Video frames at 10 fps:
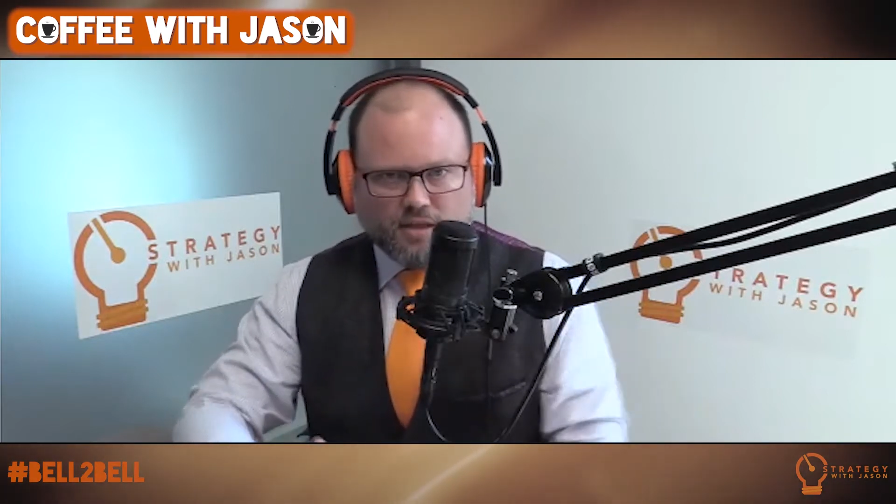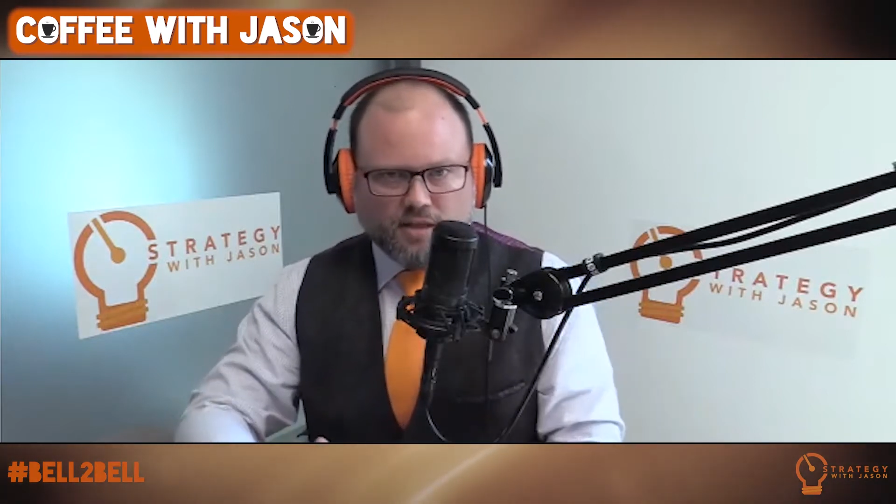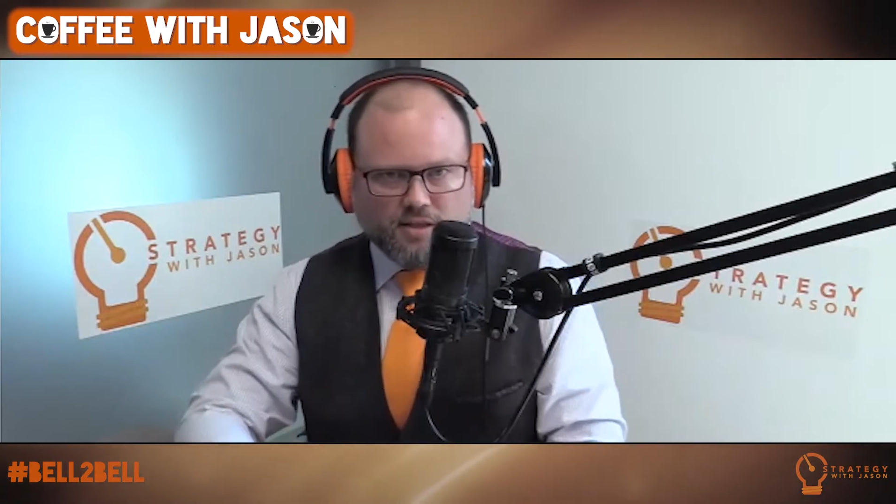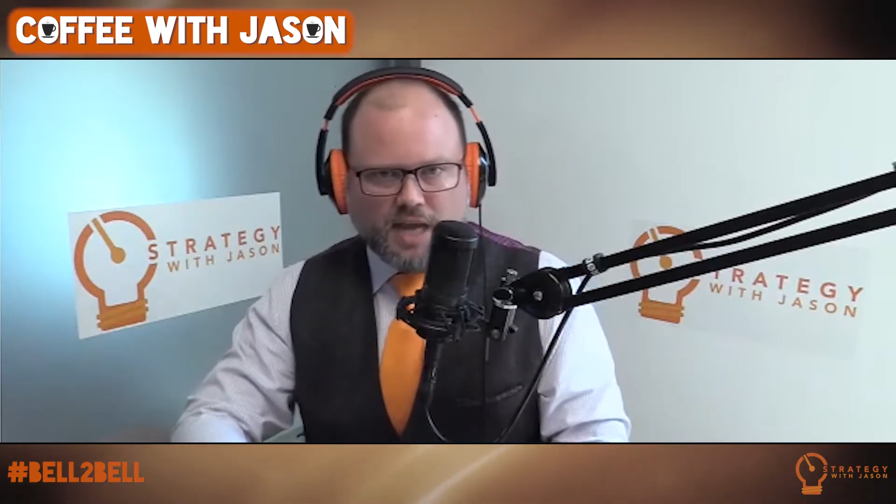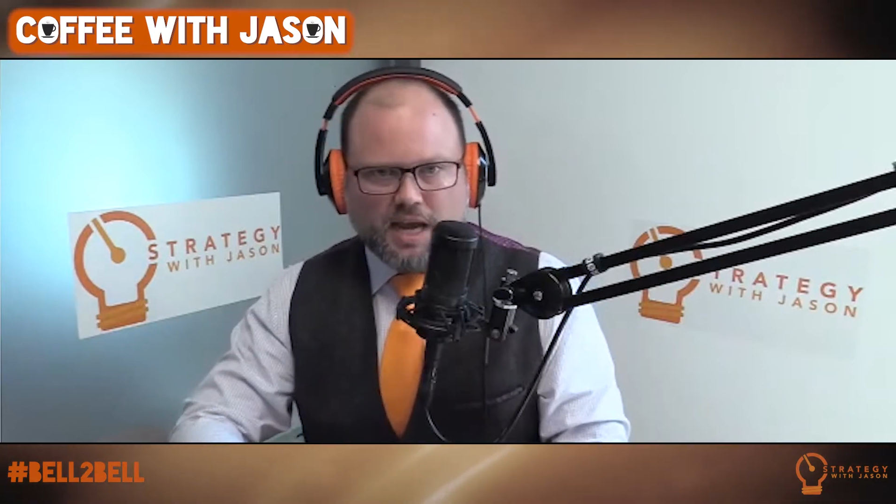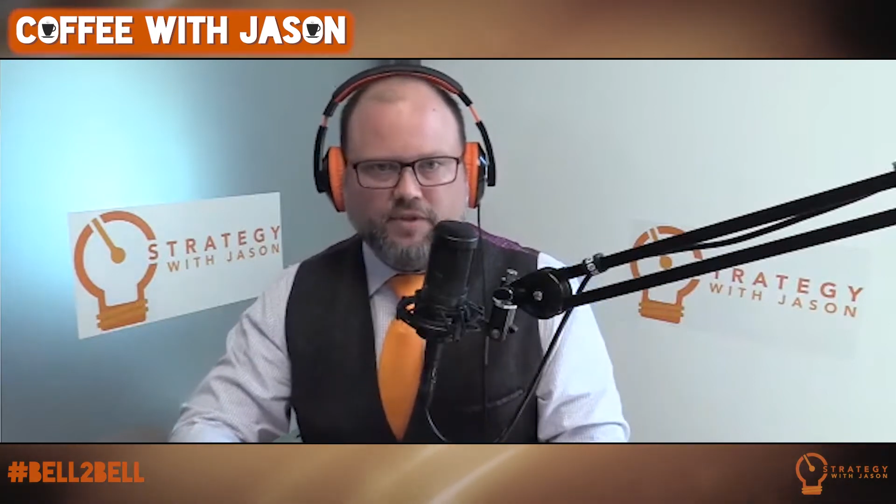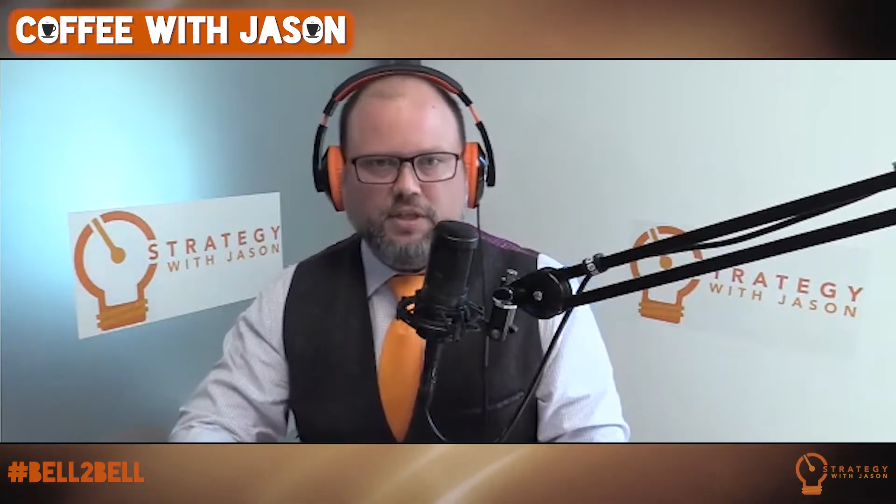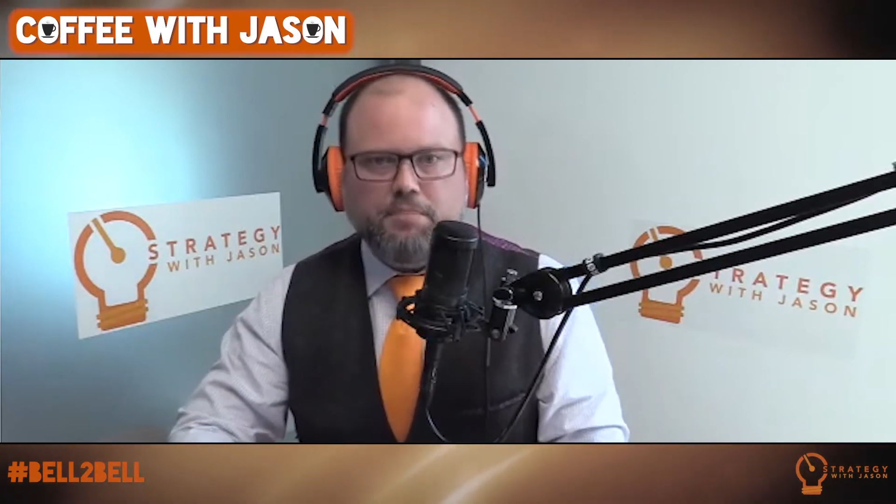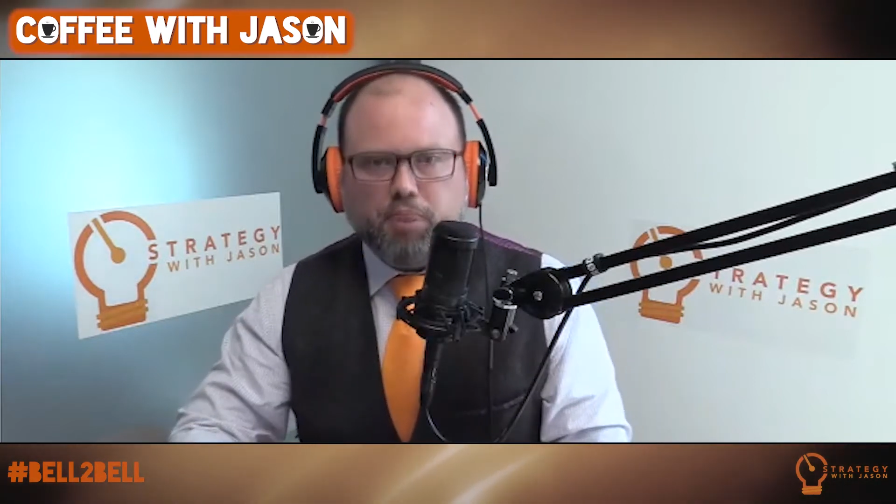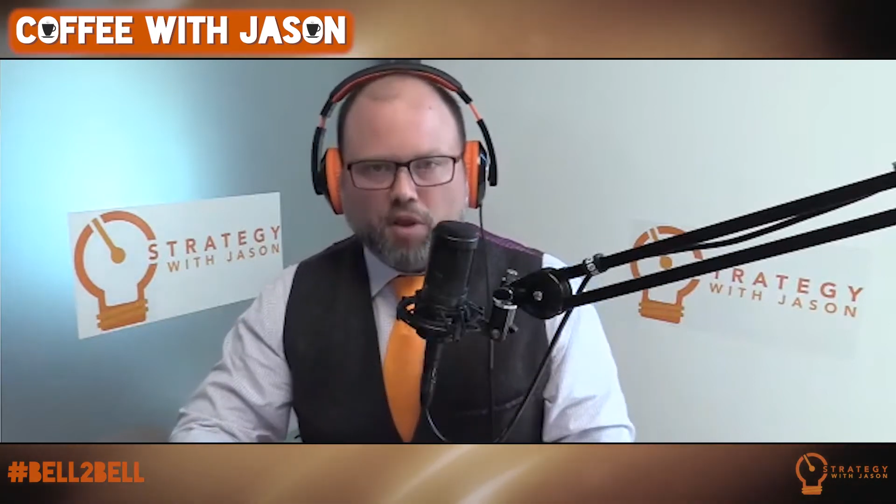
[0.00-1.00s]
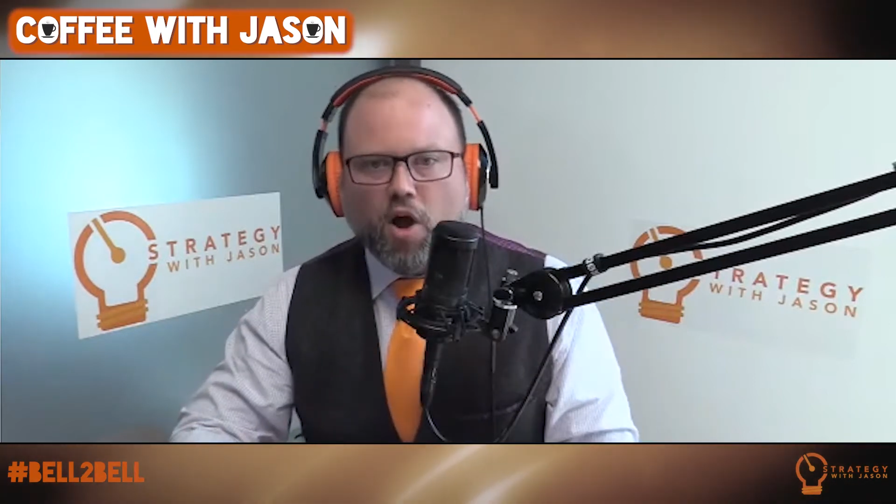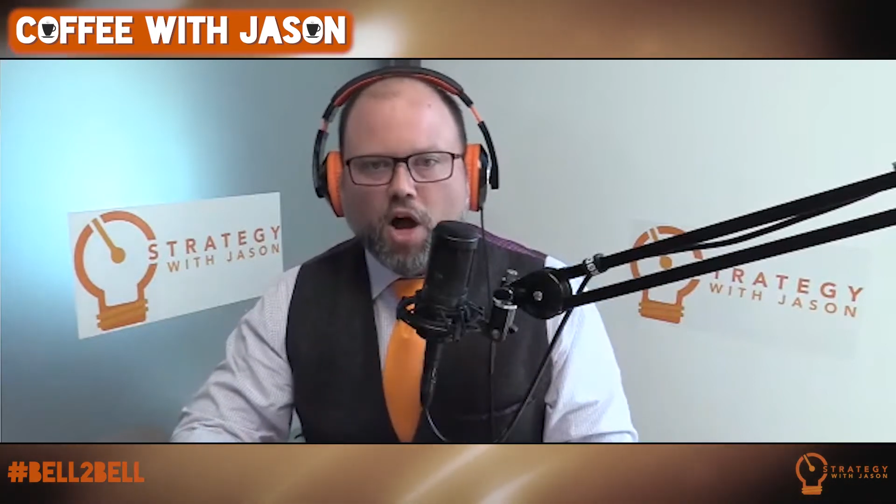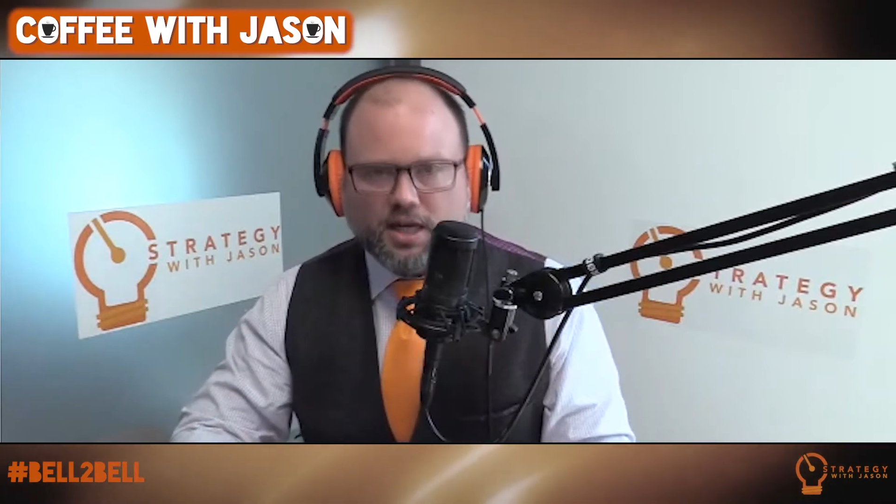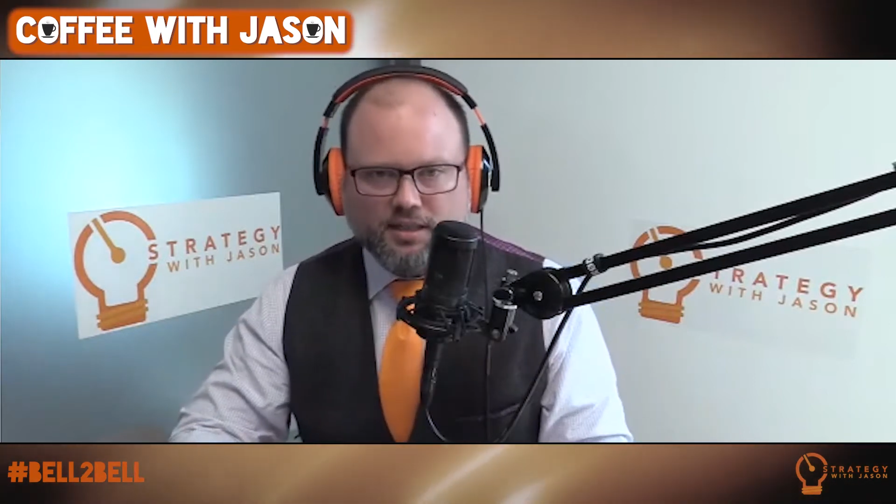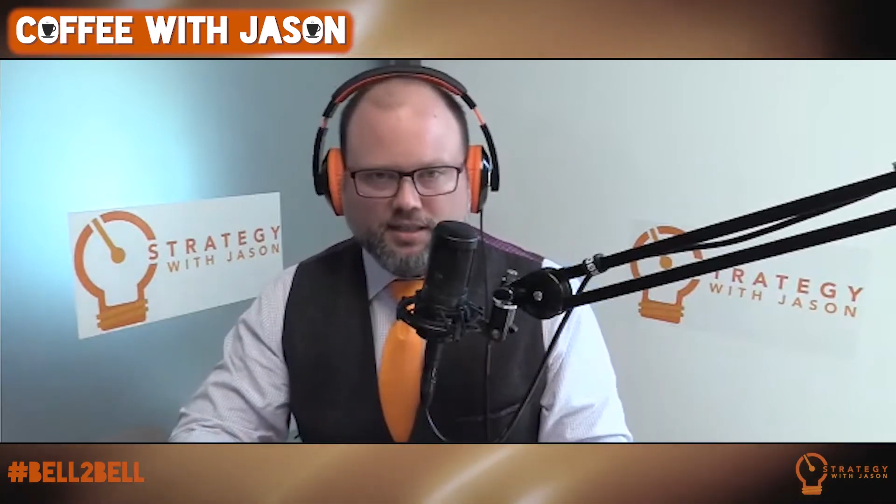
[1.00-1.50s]
they, seem to have this
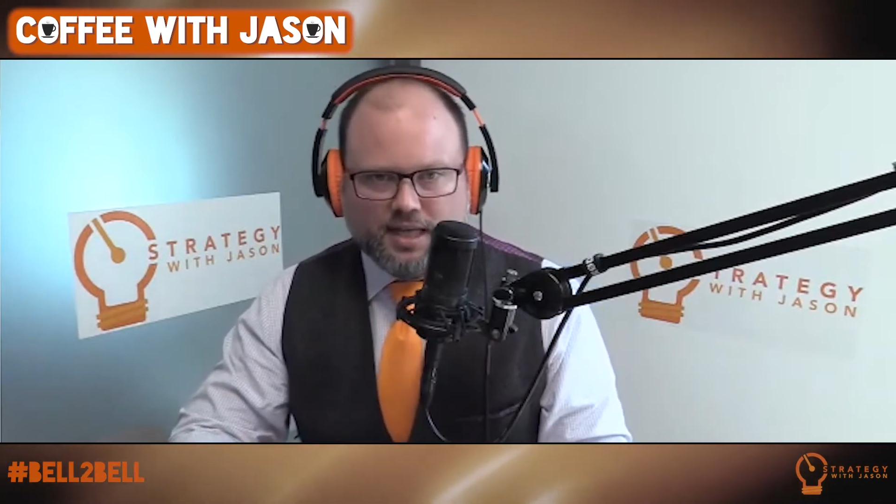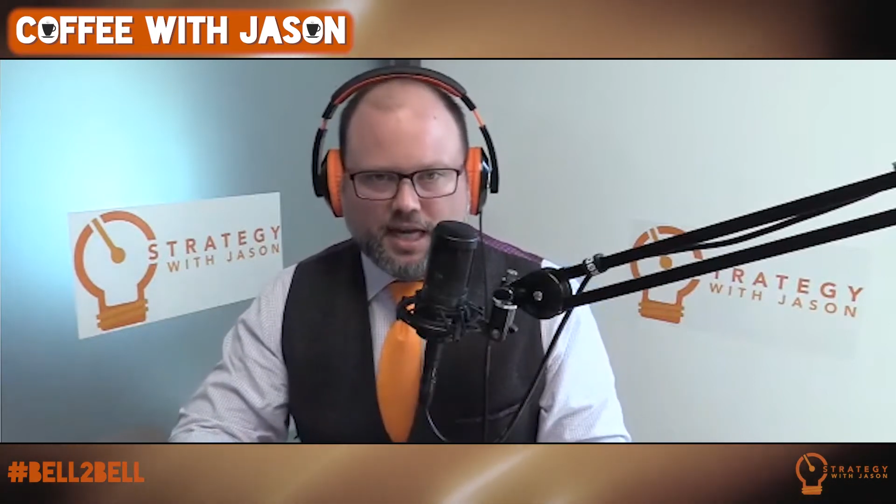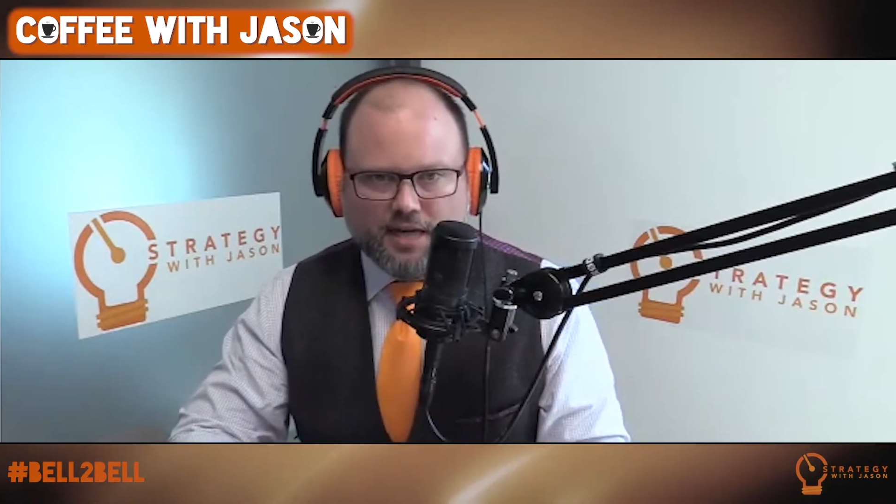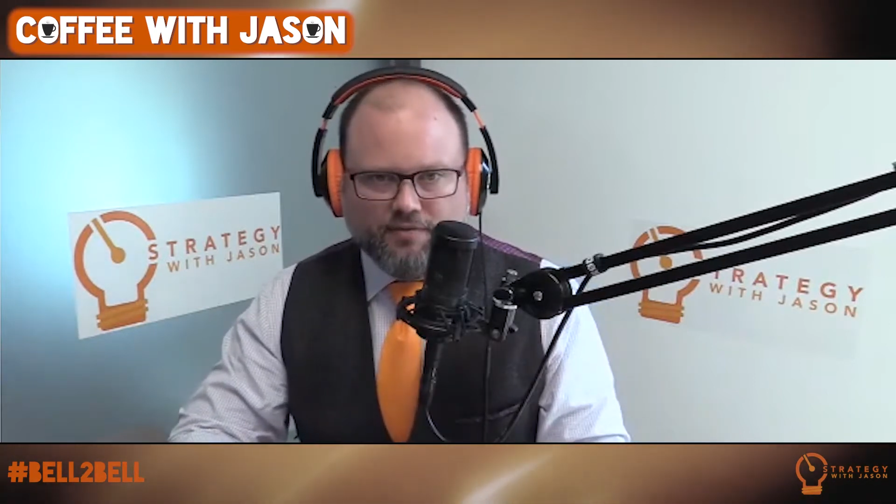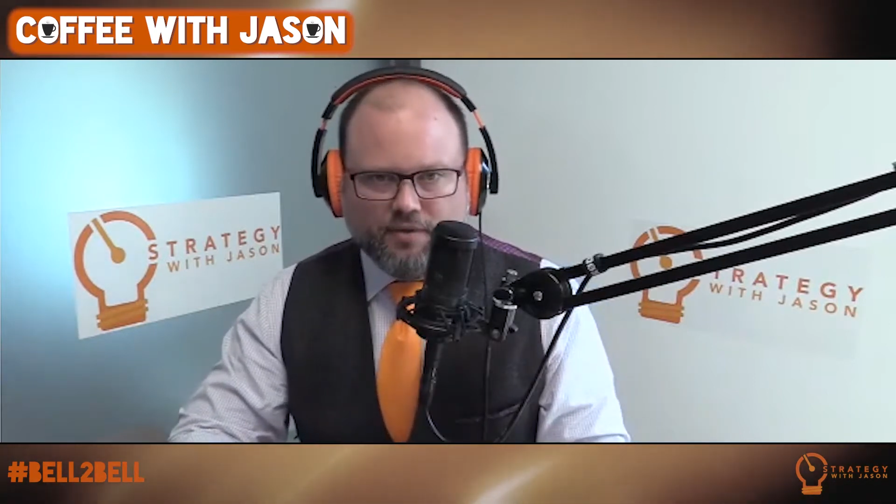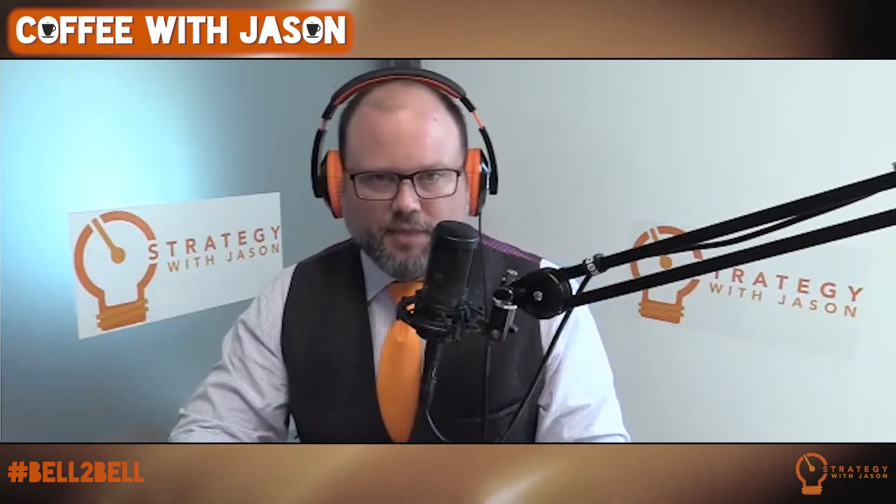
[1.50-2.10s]
block inside of them